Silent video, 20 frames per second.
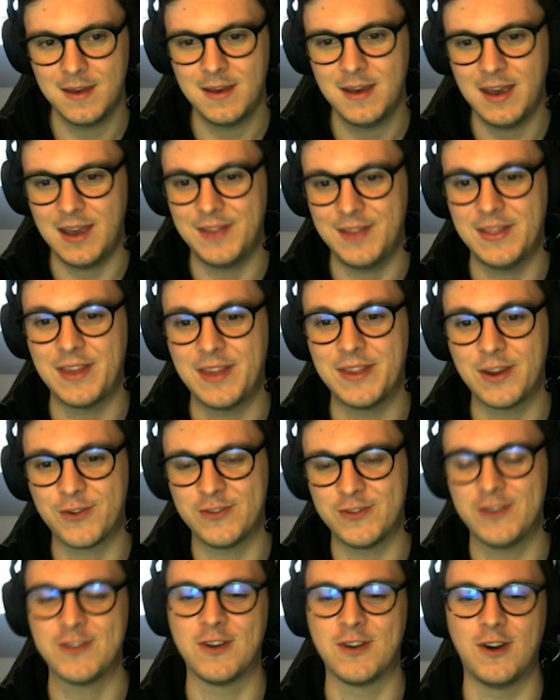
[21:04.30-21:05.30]
And then there's
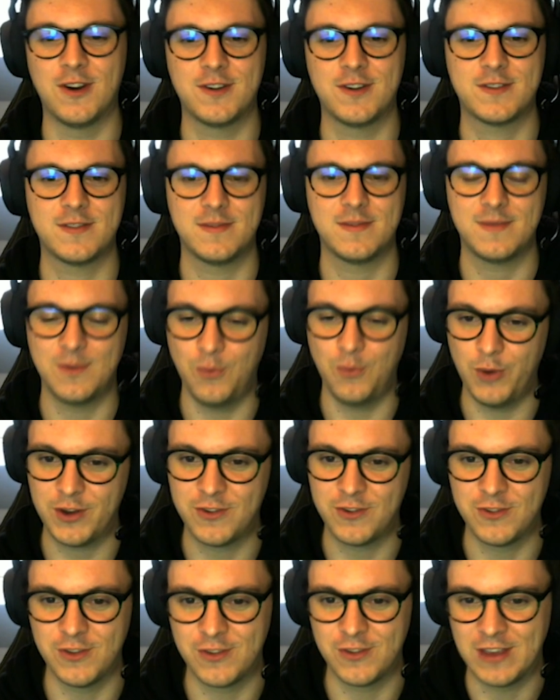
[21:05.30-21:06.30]
this card,
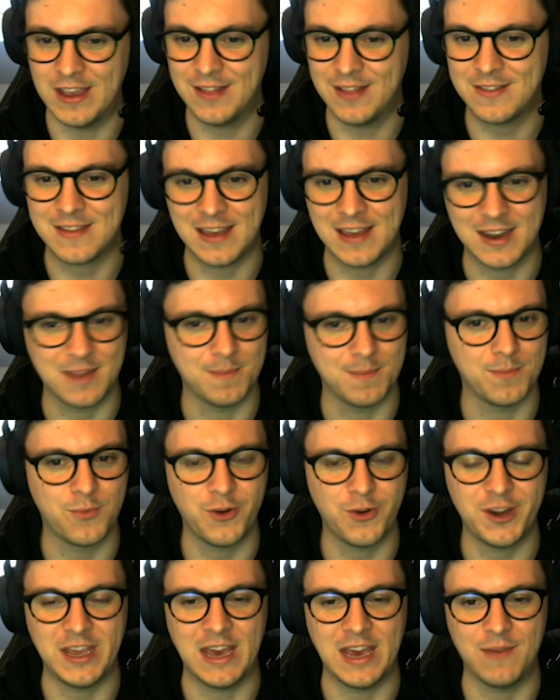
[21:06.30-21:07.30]
which just hints at him
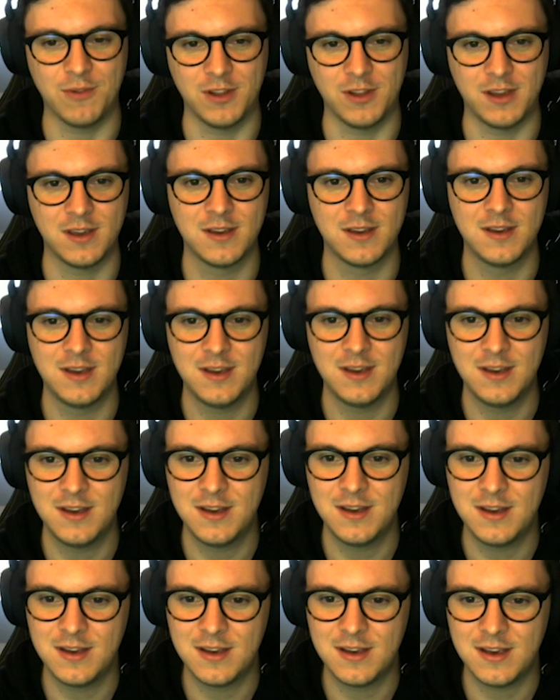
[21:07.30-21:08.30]
pretty heavily.
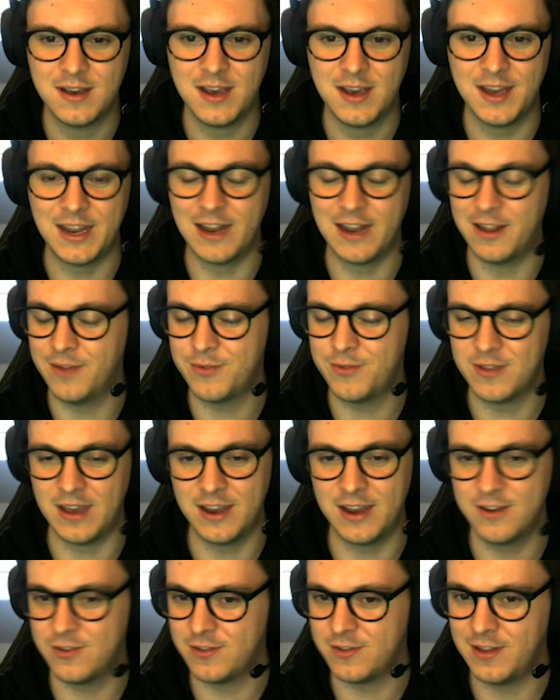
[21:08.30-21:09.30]
And I
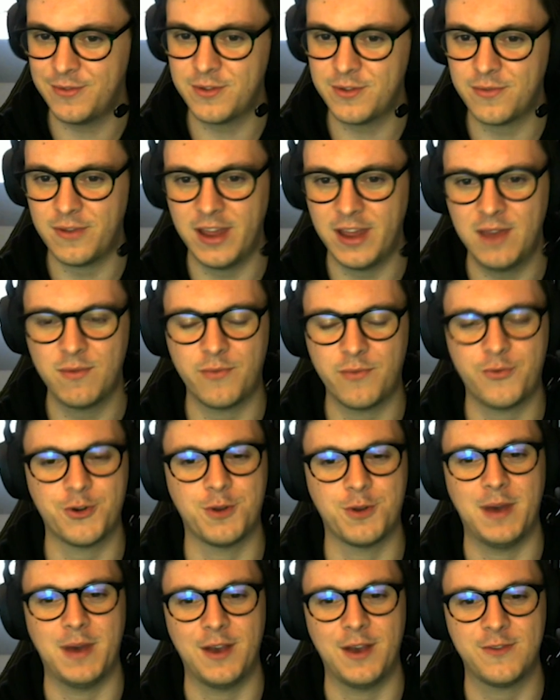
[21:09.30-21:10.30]
just love the flavor for
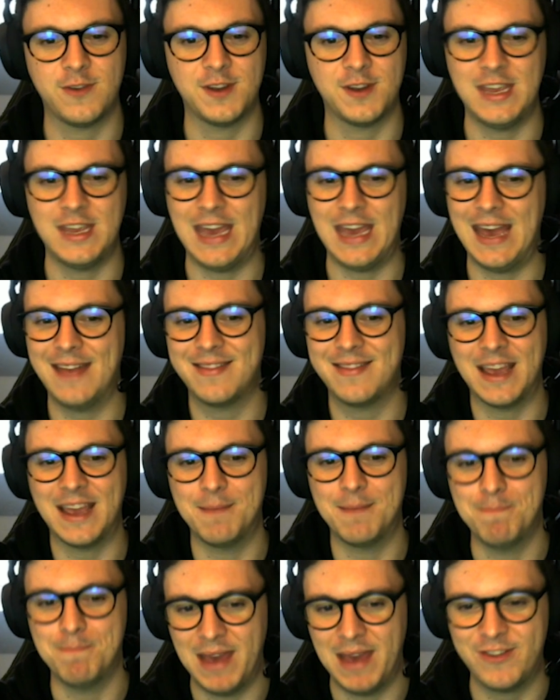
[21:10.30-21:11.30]
Demacia, the
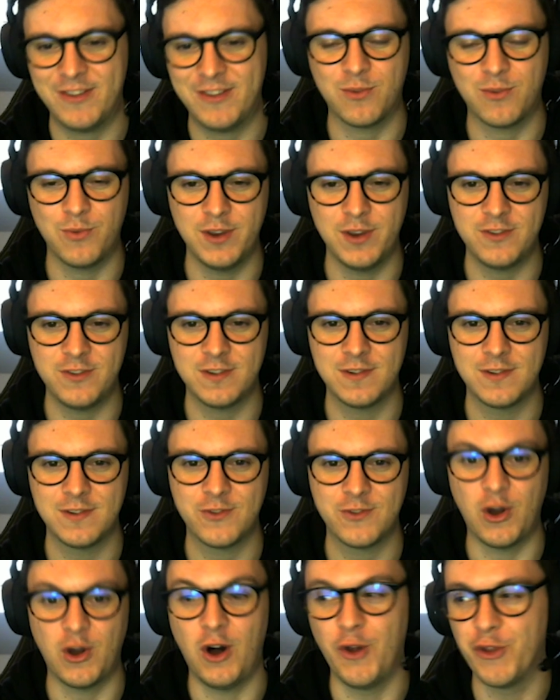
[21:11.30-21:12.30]
anti-magic region.
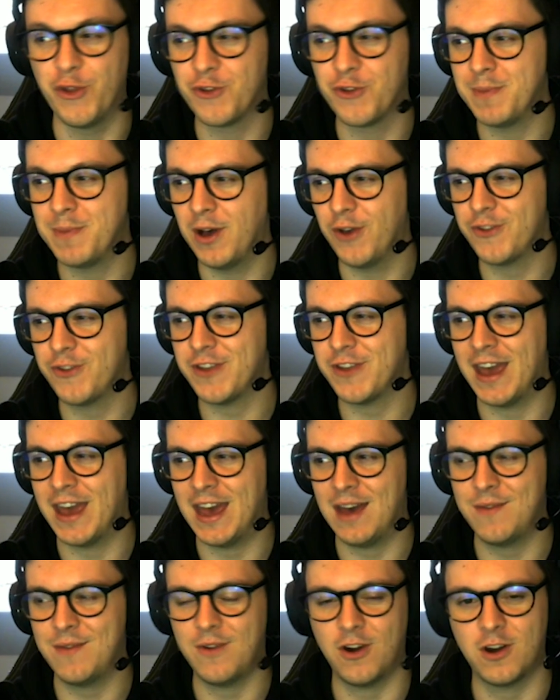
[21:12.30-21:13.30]
So all the spells they
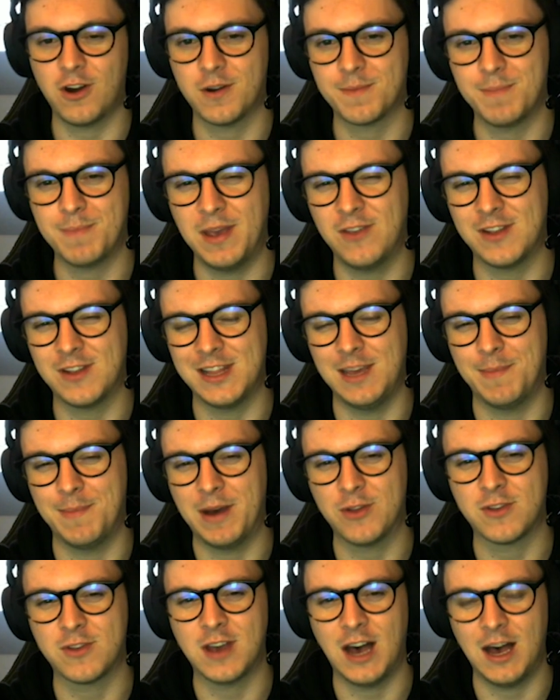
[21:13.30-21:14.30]
have are basically
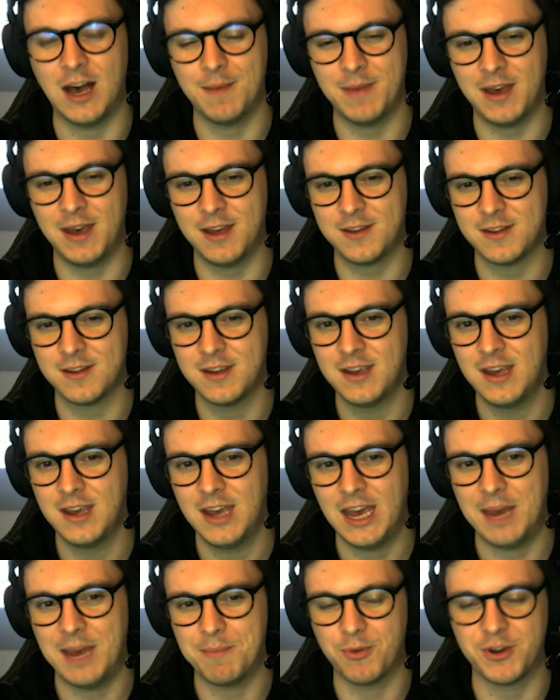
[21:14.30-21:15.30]
about combat
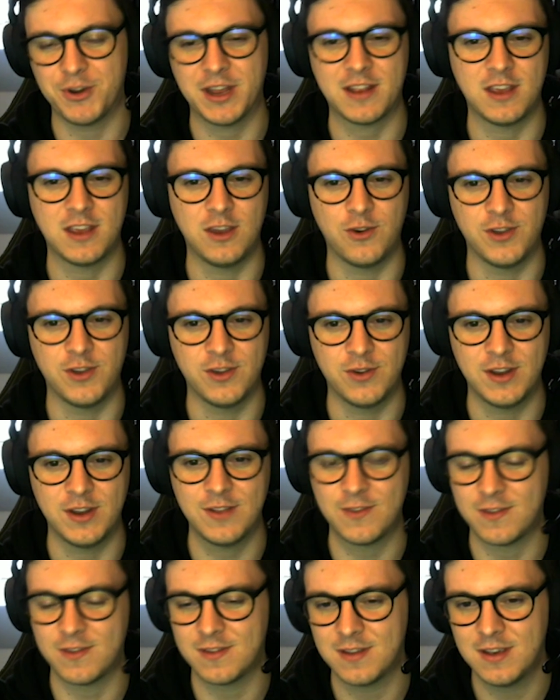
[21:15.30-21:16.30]
and protecting your
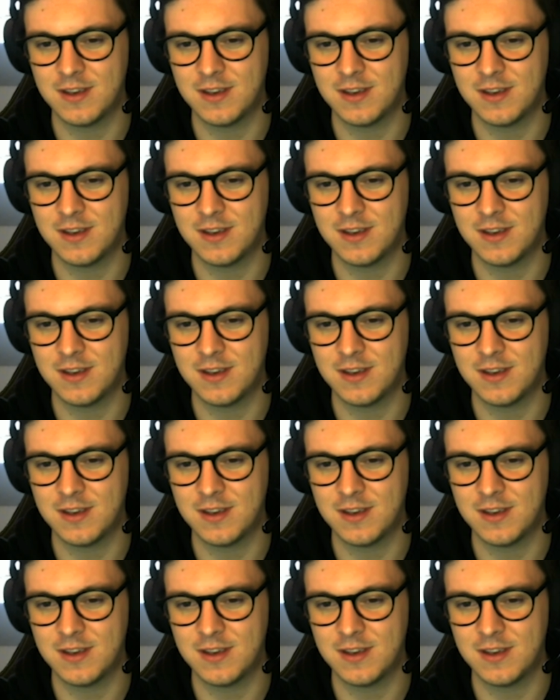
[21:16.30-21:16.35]
units.